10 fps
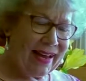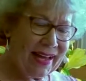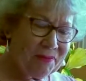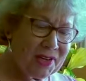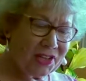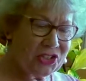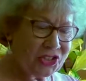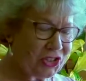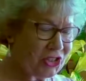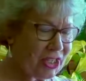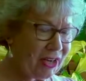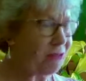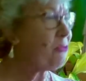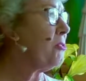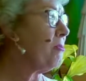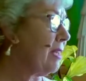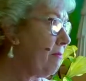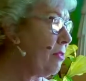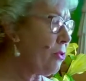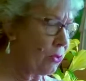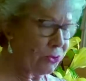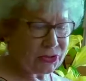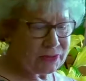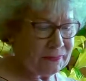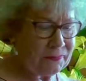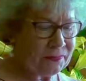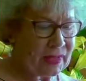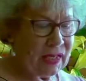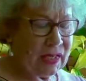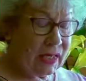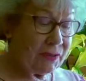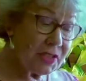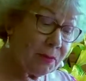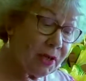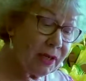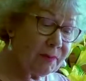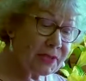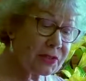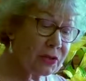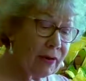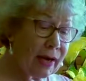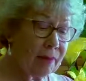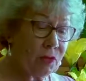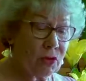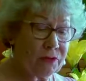I am going to just share a few relevant thoughts. If someone commits a crime or